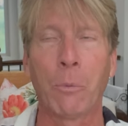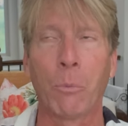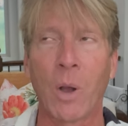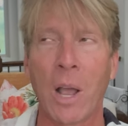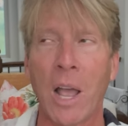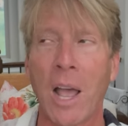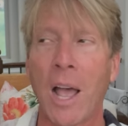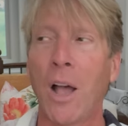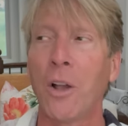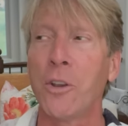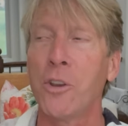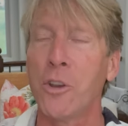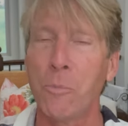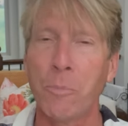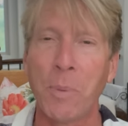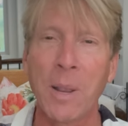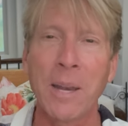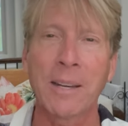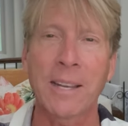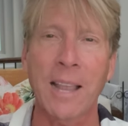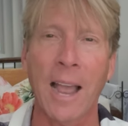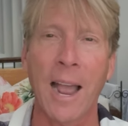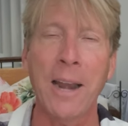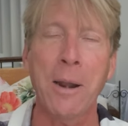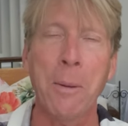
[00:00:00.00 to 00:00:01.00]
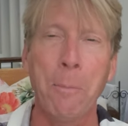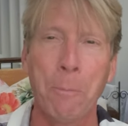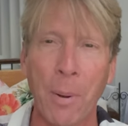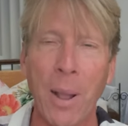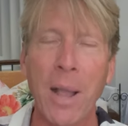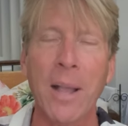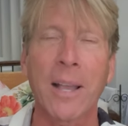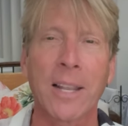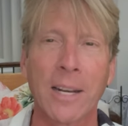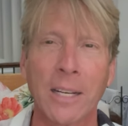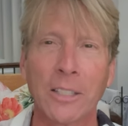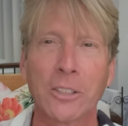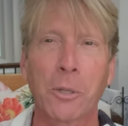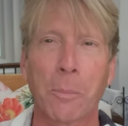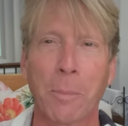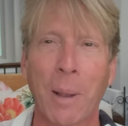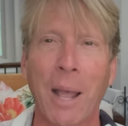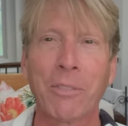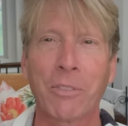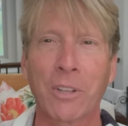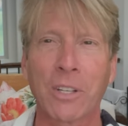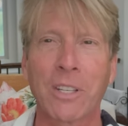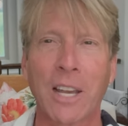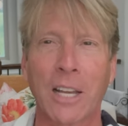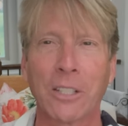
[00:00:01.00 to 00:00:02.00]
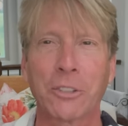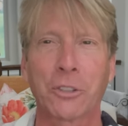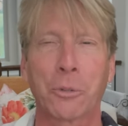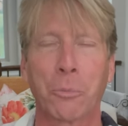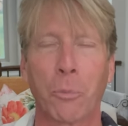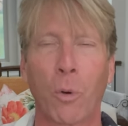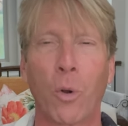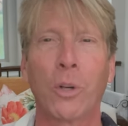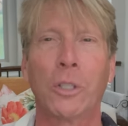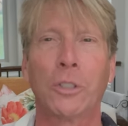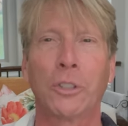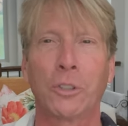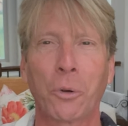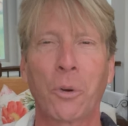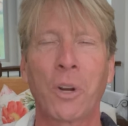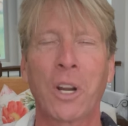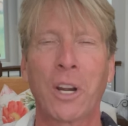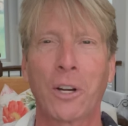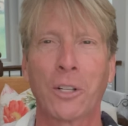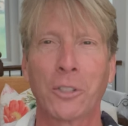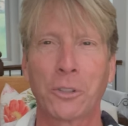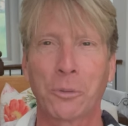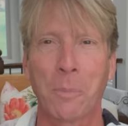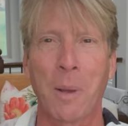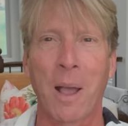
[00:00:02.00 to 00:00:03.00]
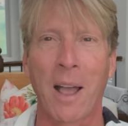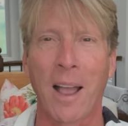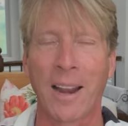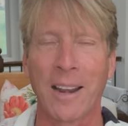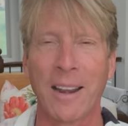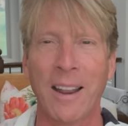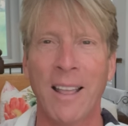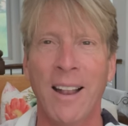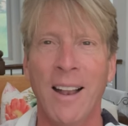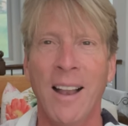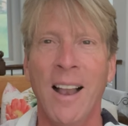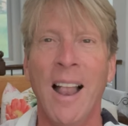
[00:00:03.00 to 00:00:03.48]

well, you've been kind of bugging us about the testimonies, so here's mine.